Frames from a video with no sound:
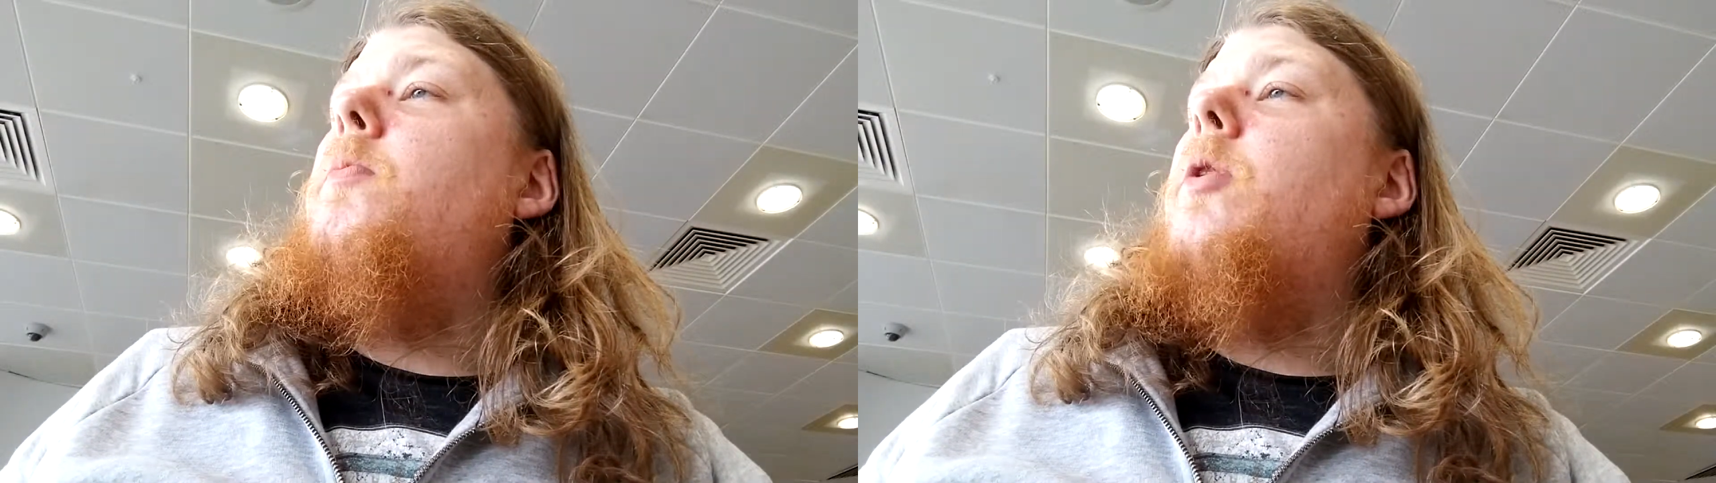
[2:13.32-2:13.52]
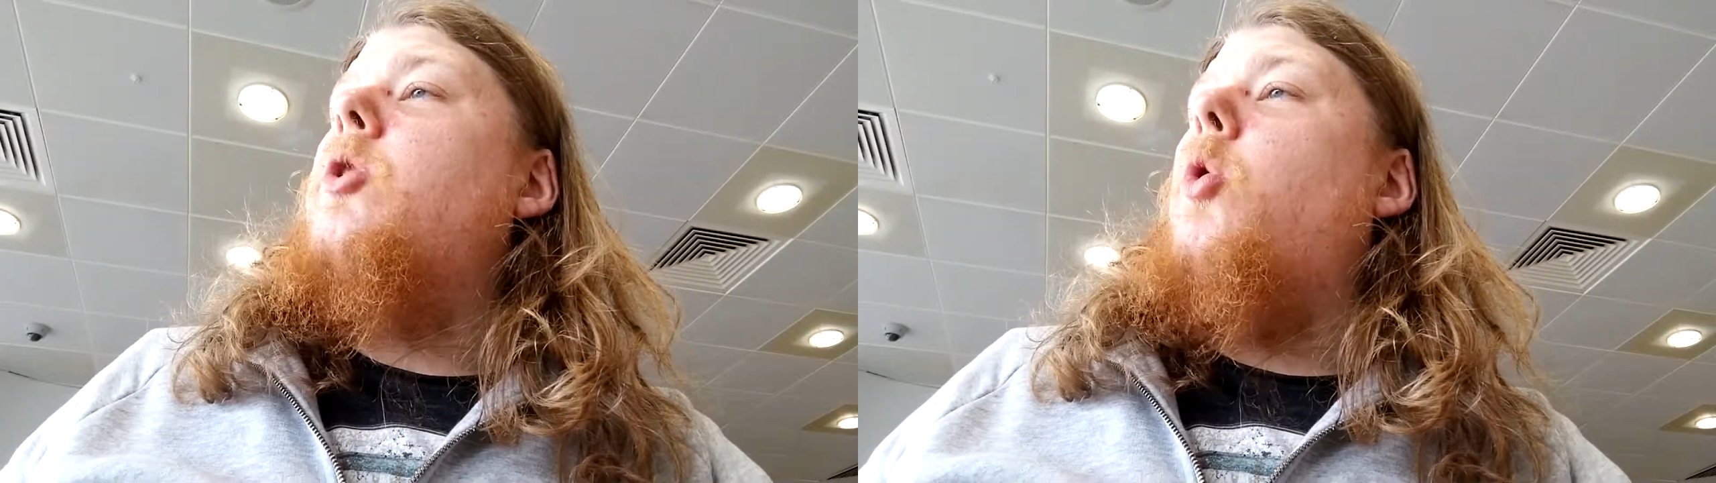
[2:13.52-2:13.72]

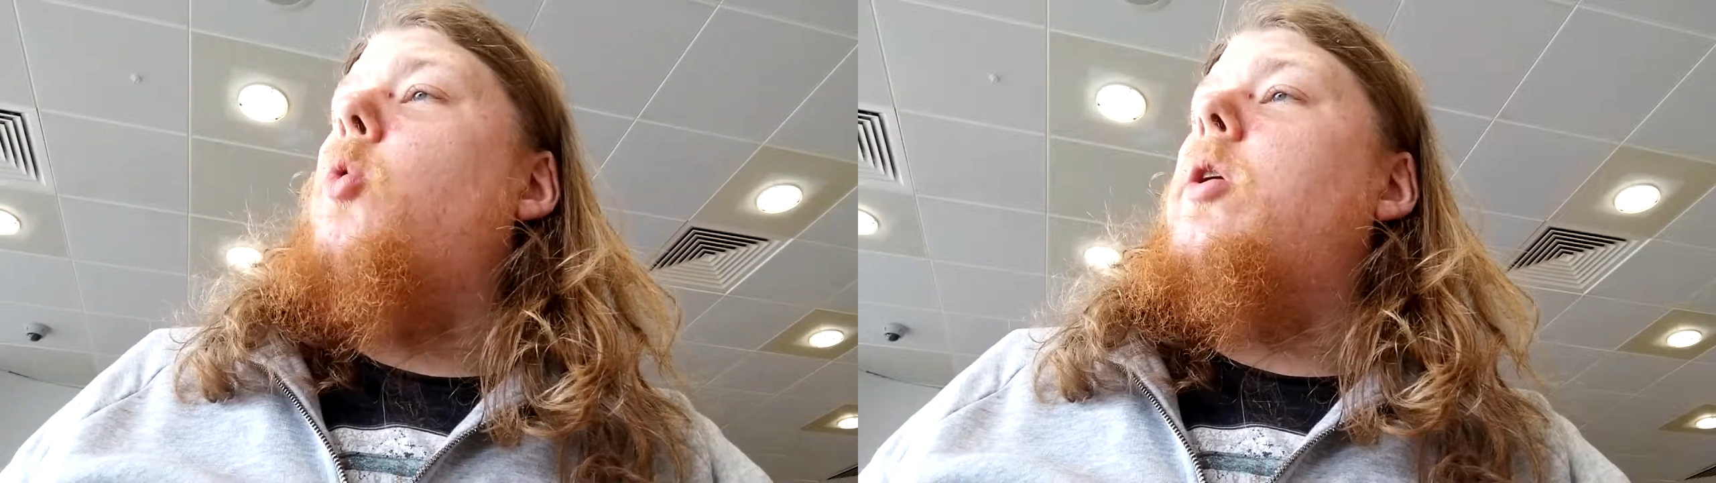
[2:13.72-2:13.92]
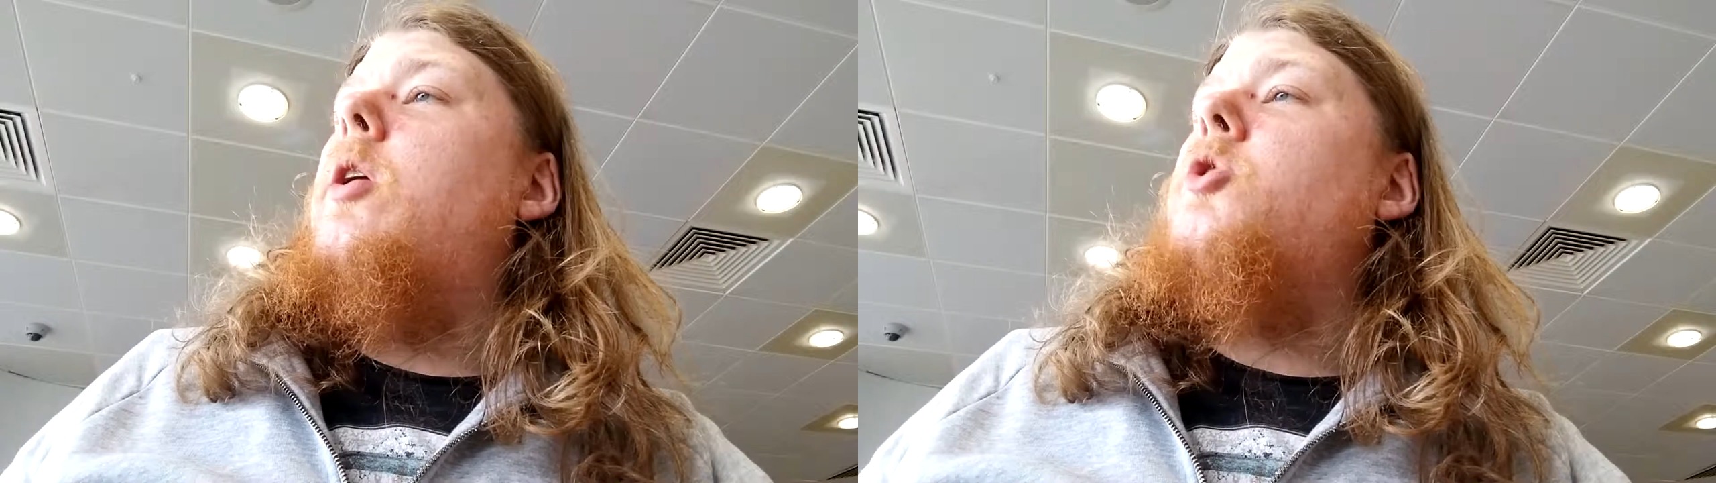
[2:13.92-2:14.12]
a
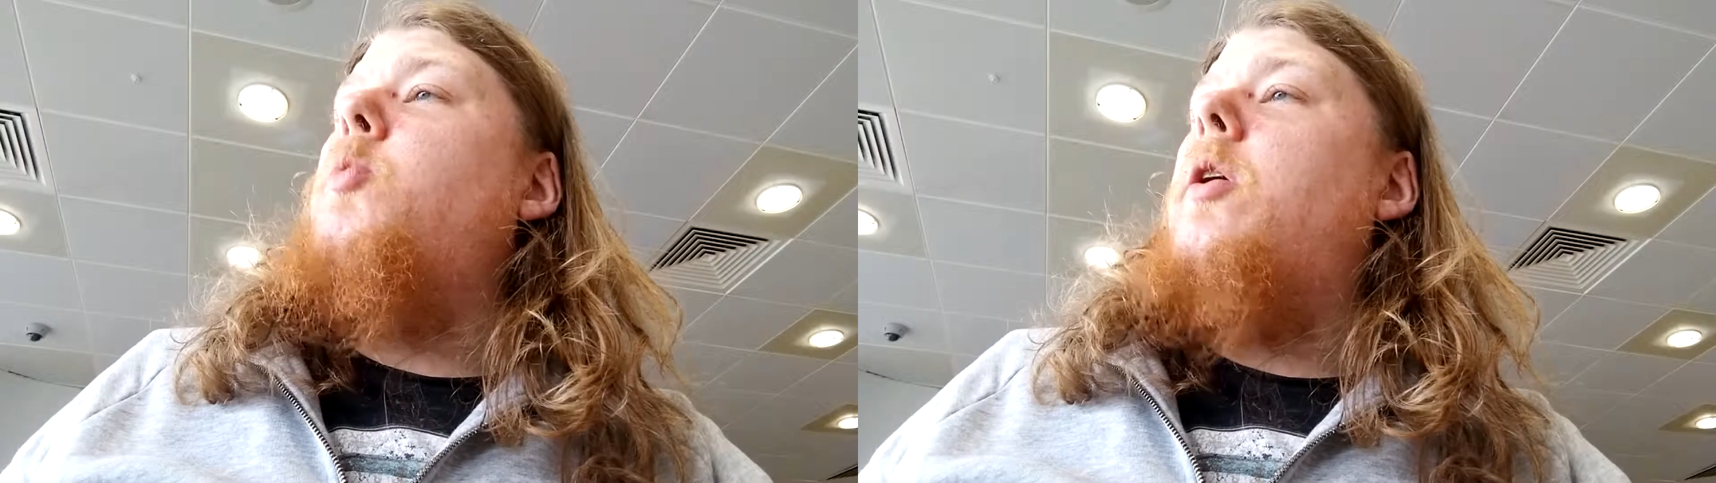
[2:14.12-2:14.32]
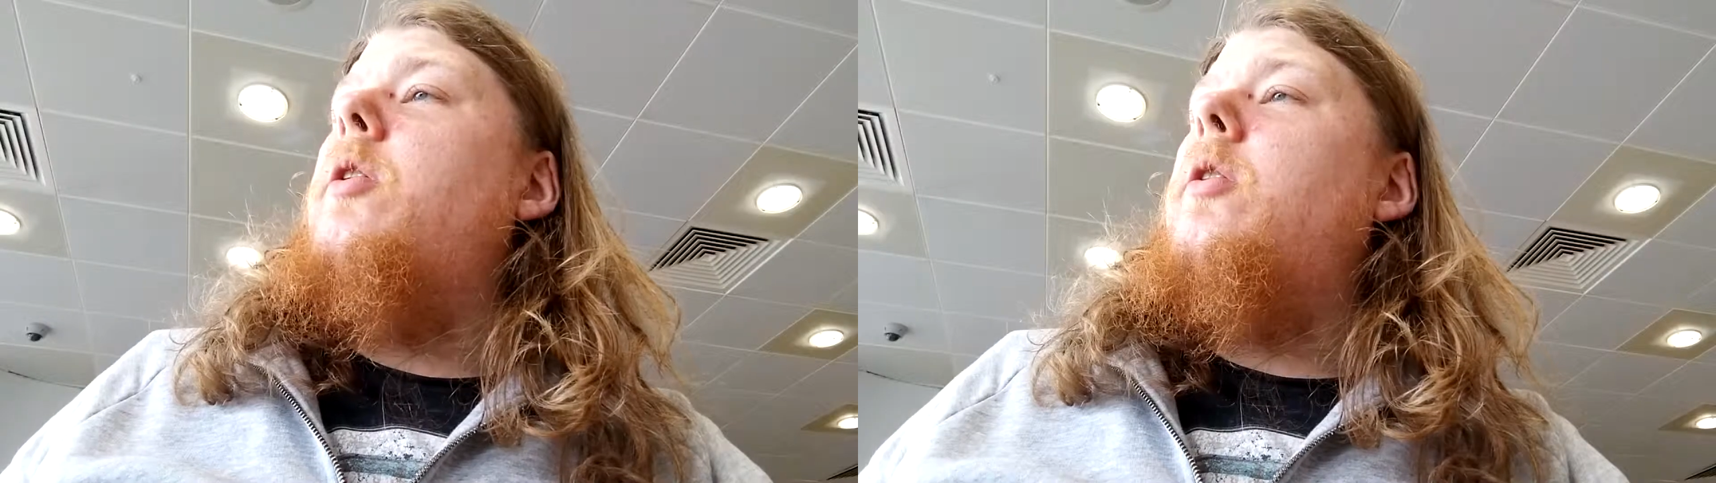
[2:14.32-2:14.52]
cordless
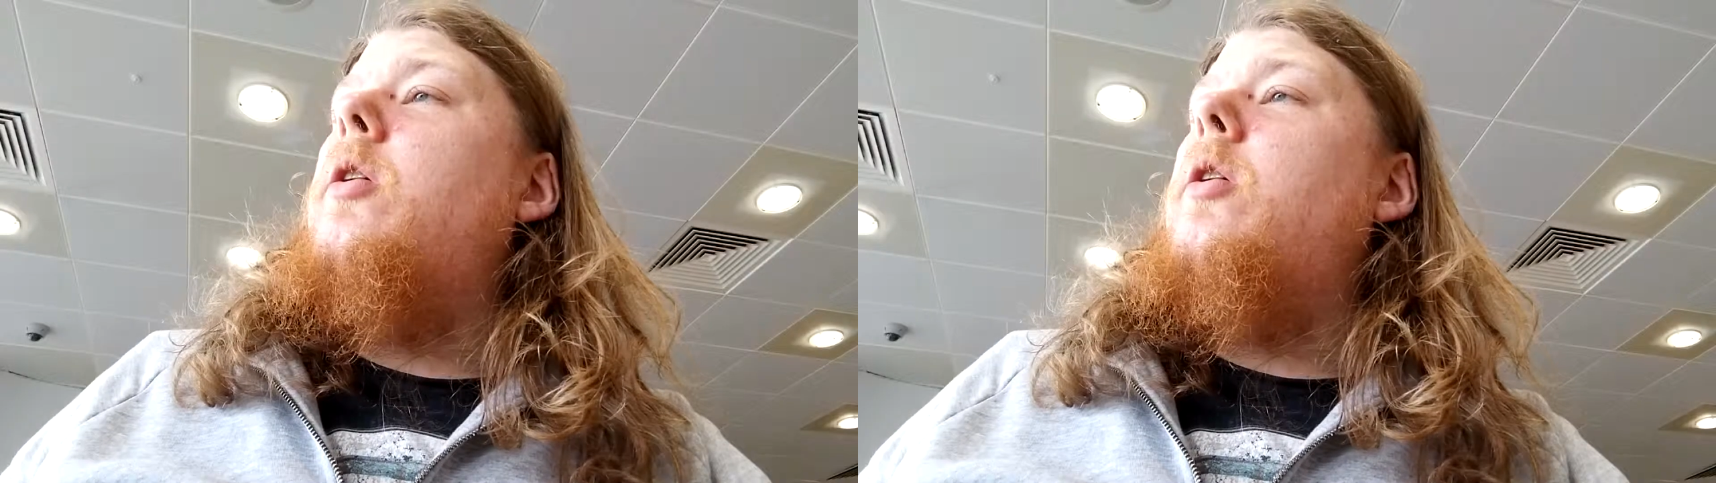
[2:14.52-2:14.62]
one,